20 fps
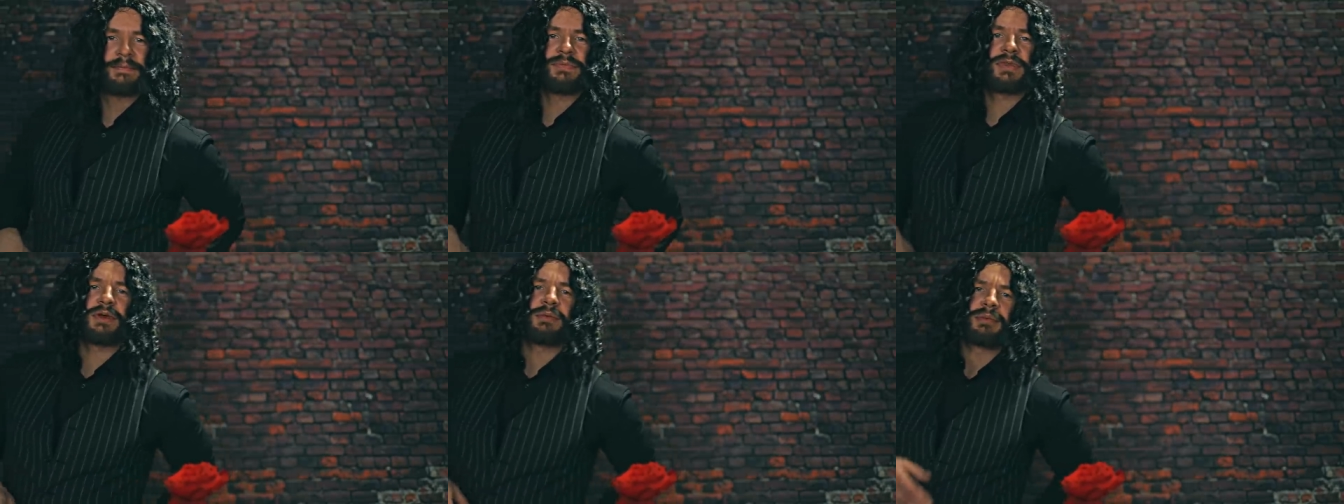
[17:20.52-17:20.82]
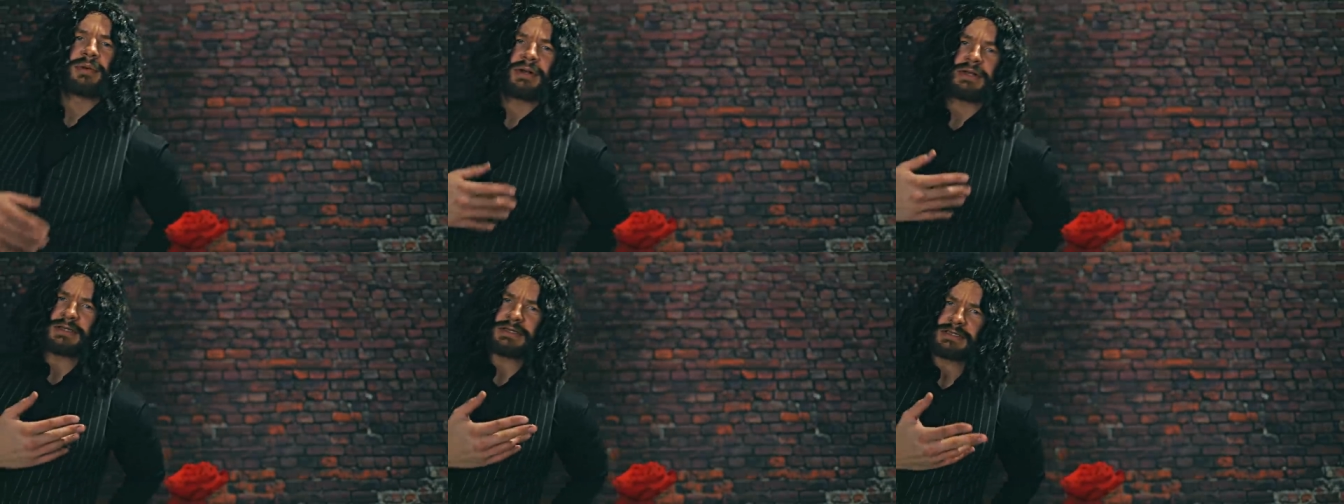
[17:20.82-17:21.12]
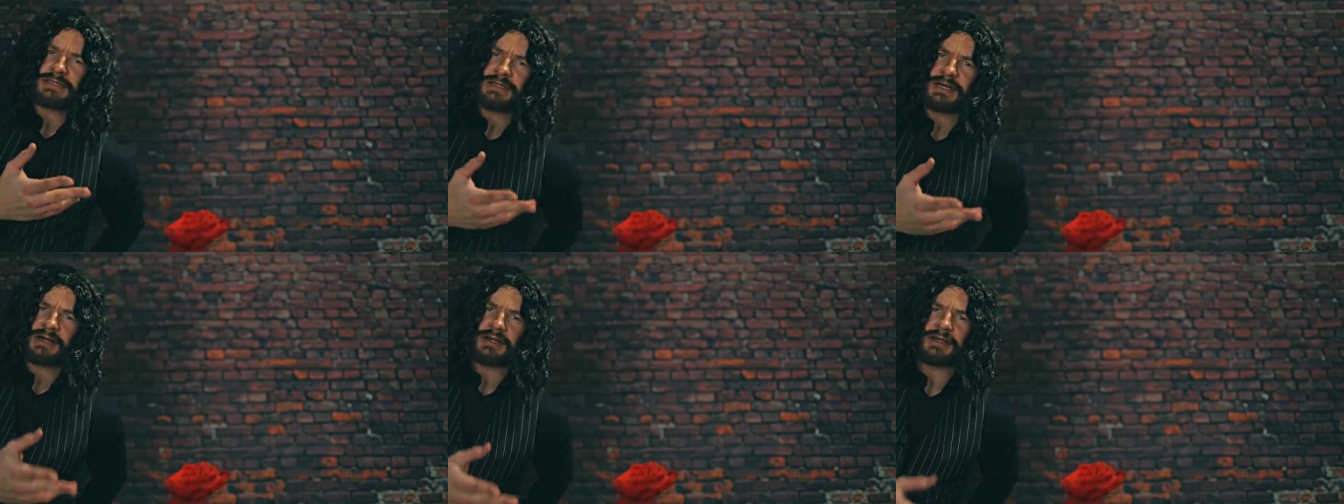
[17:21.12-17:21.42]

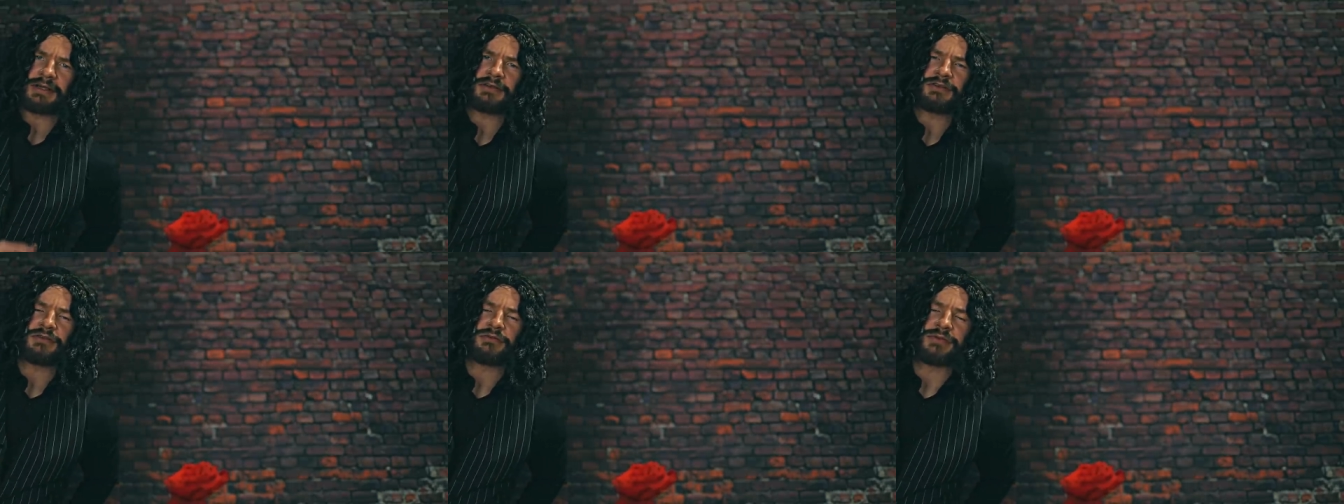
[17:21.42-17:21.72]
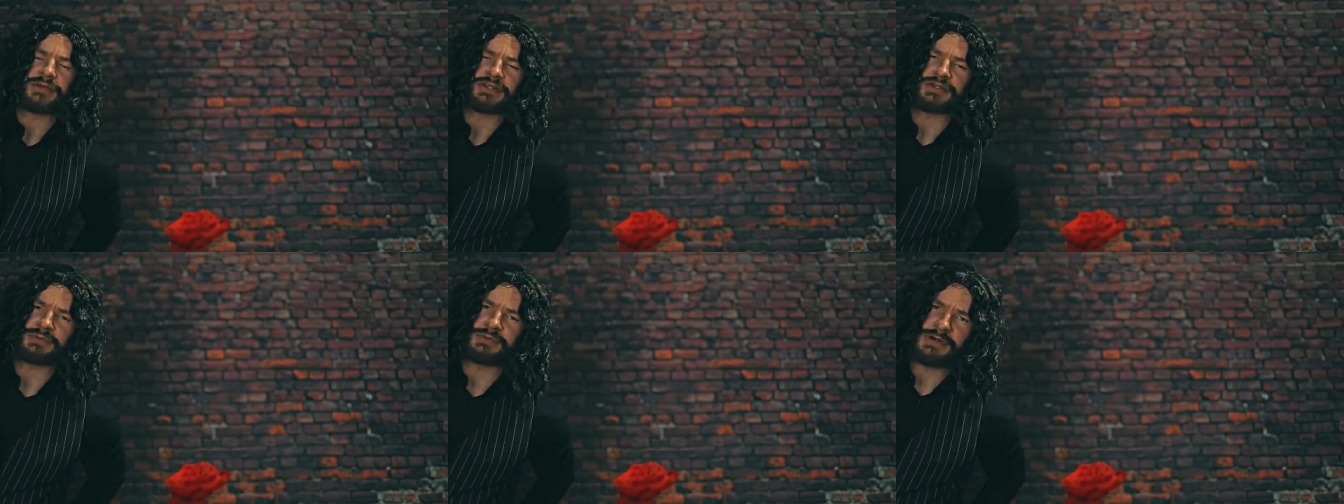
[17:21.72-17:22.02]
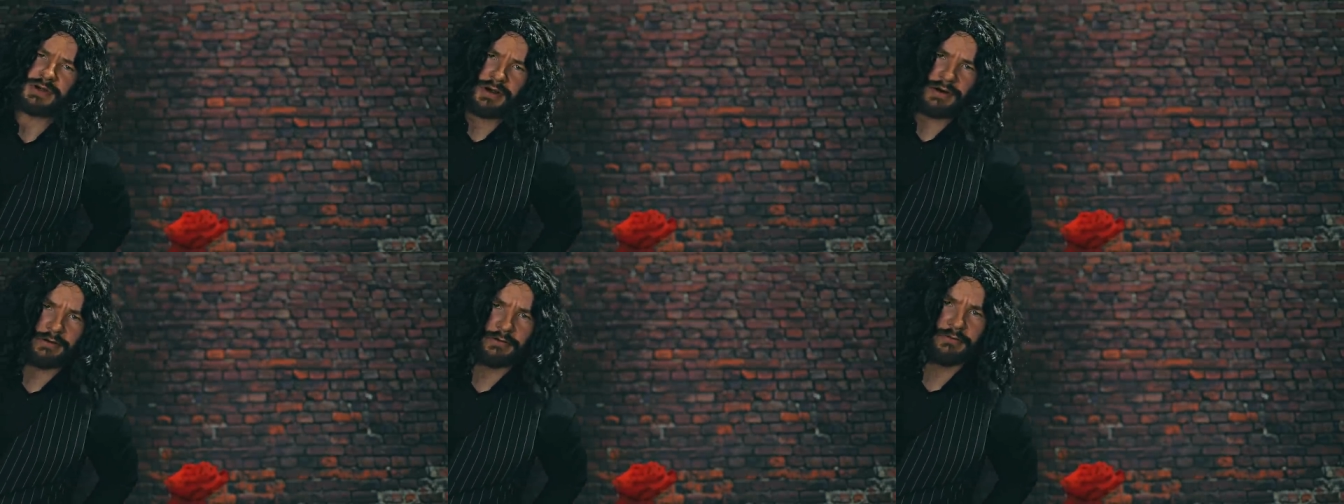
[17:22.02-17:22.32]
please tuck in, you must
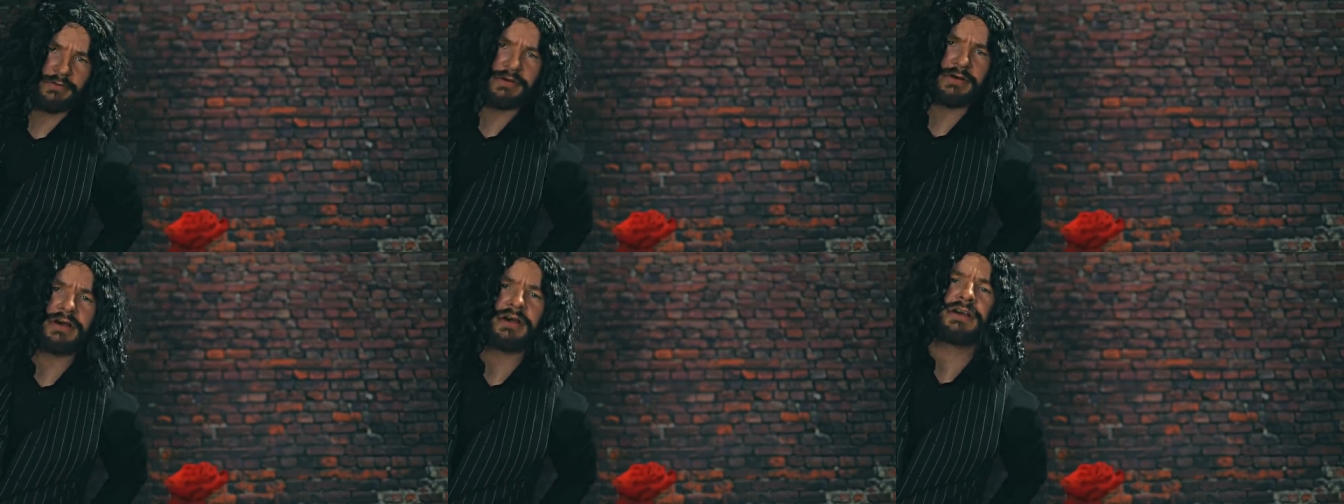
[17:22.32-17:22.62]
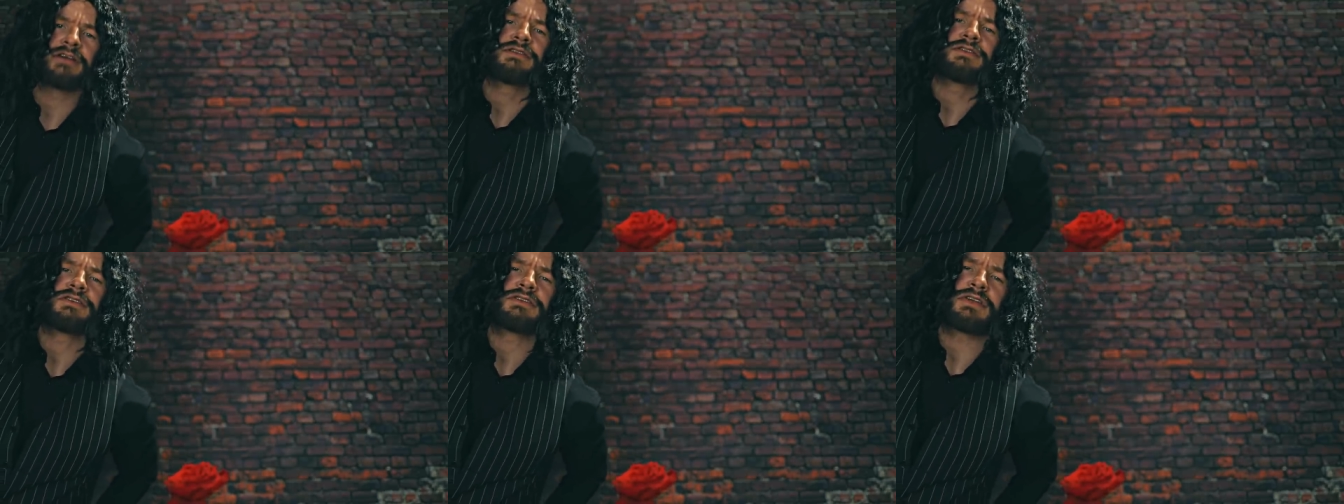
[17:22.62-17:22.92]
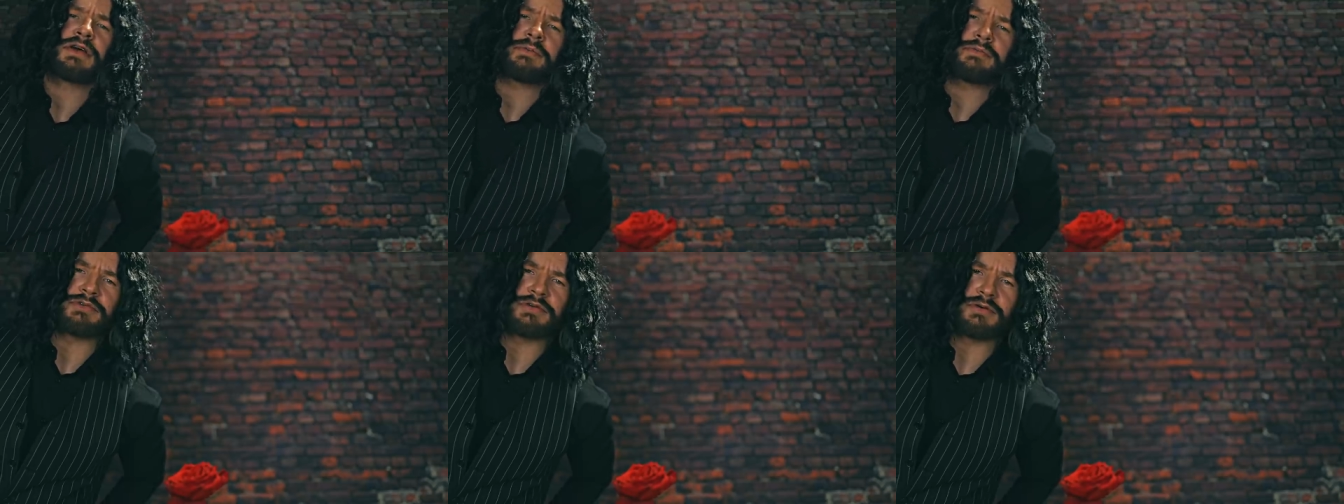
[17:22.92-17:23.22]
be hungry,
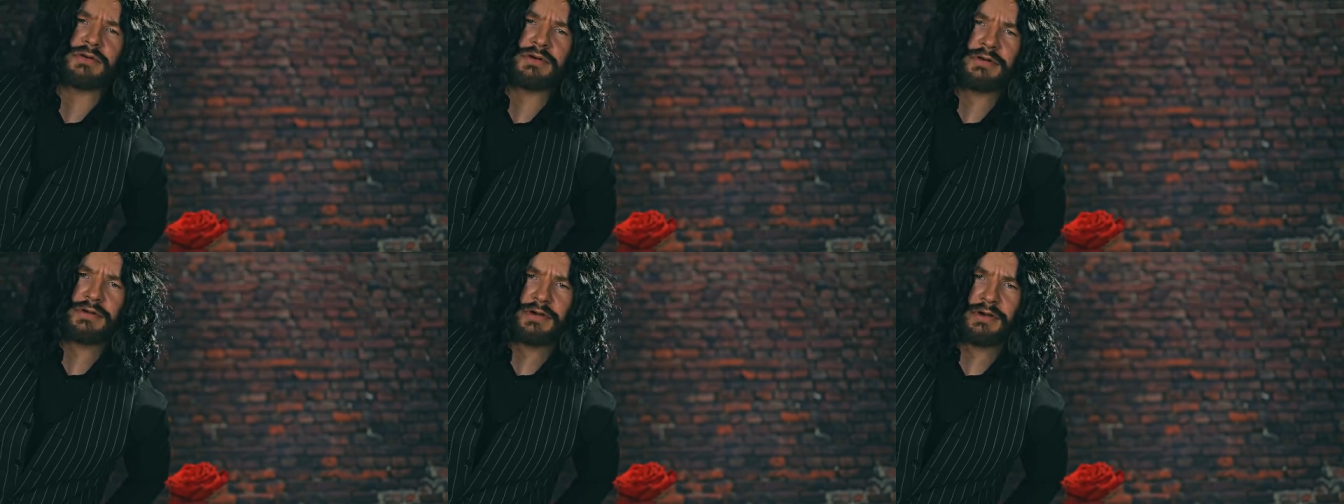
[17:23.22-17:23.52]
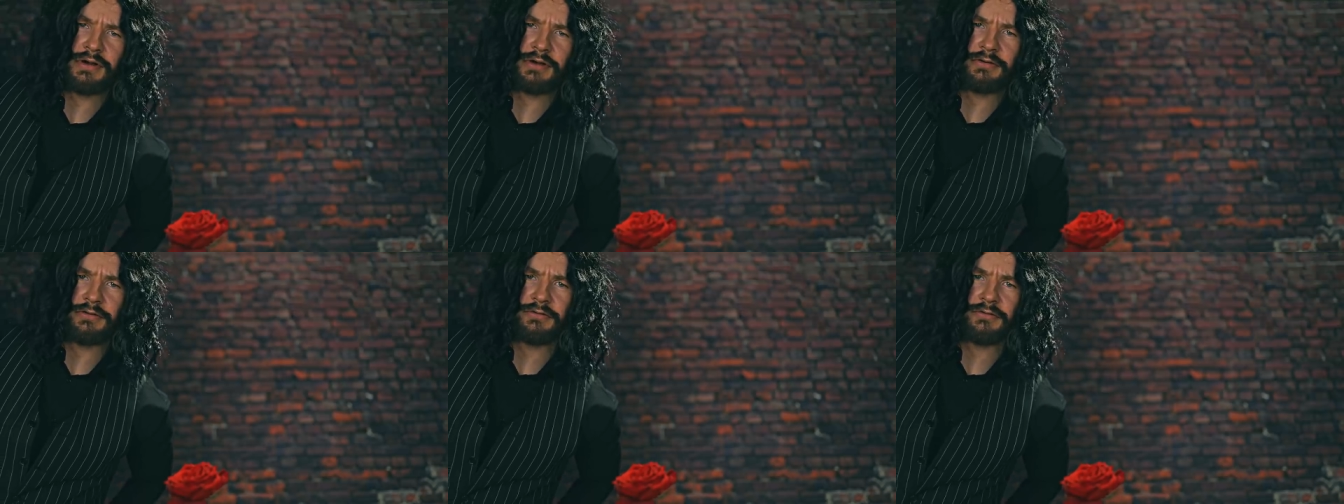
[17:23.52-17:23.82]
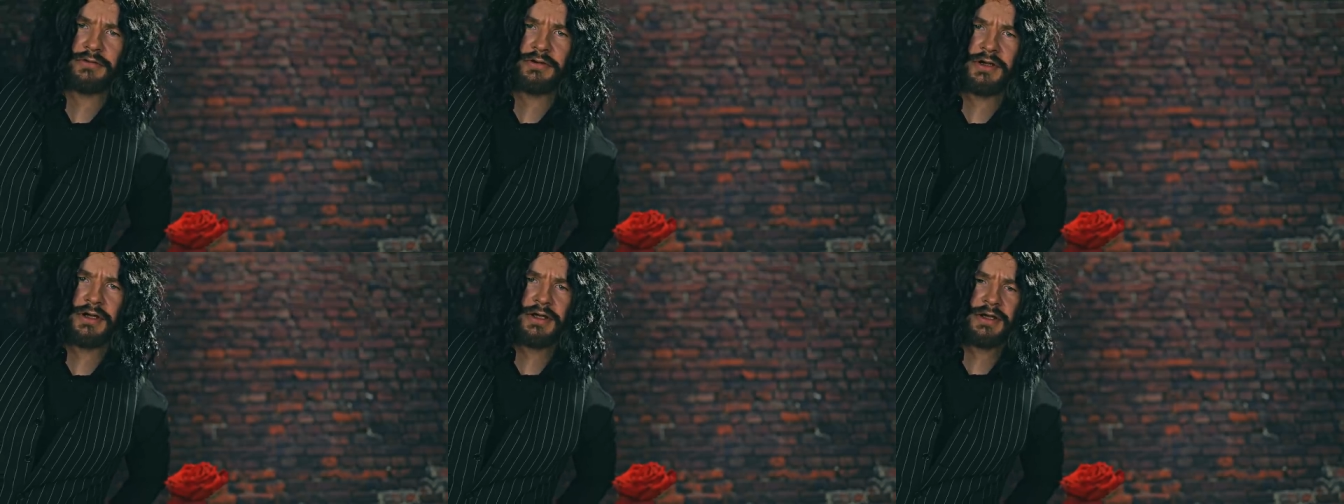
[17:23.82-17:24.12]
exceptionally
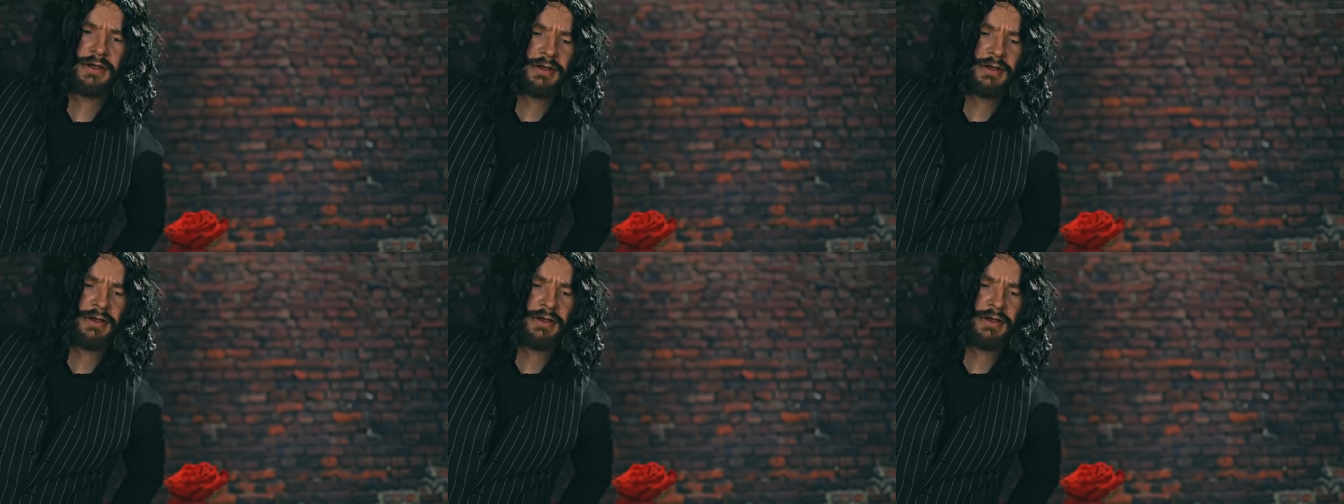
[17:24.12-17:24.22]
hungry.